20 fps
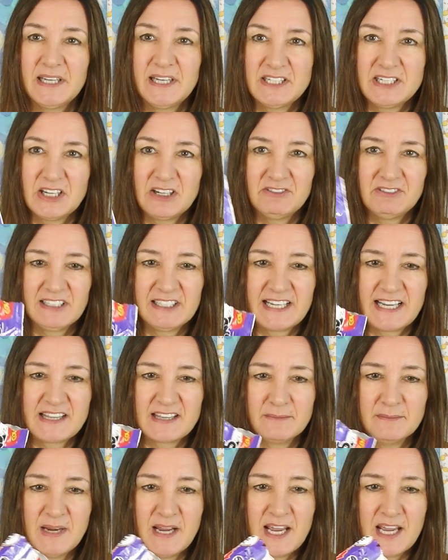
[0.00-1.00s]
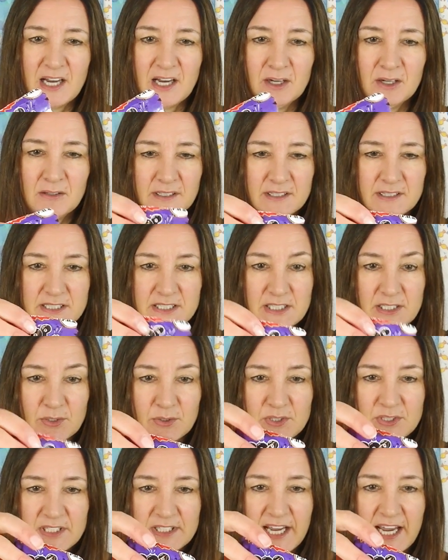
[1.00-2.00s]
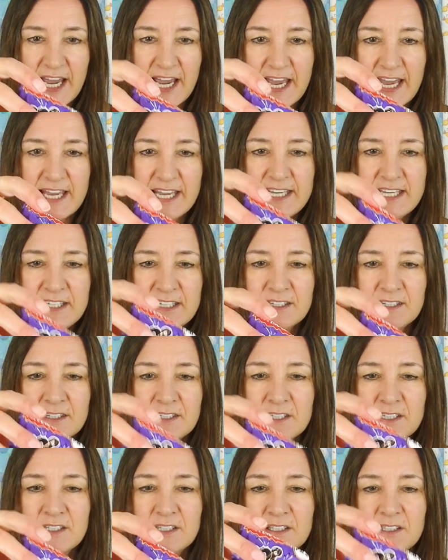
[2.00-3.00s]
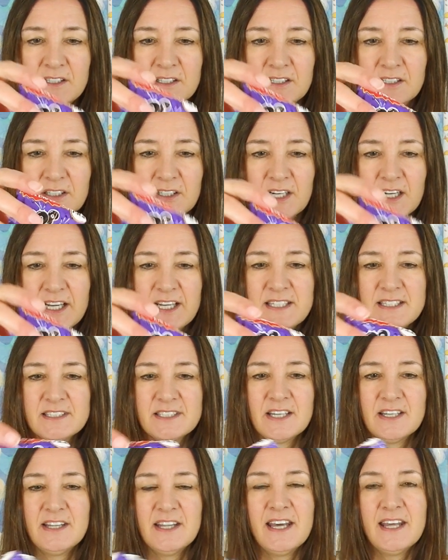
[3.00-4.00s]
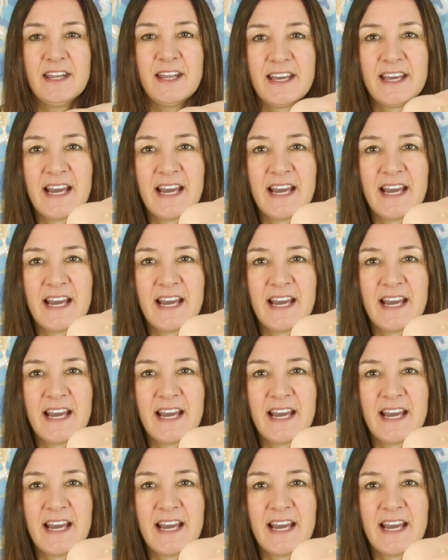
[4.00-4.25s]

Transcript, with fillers: I don't really eat them now until today. Right, so there they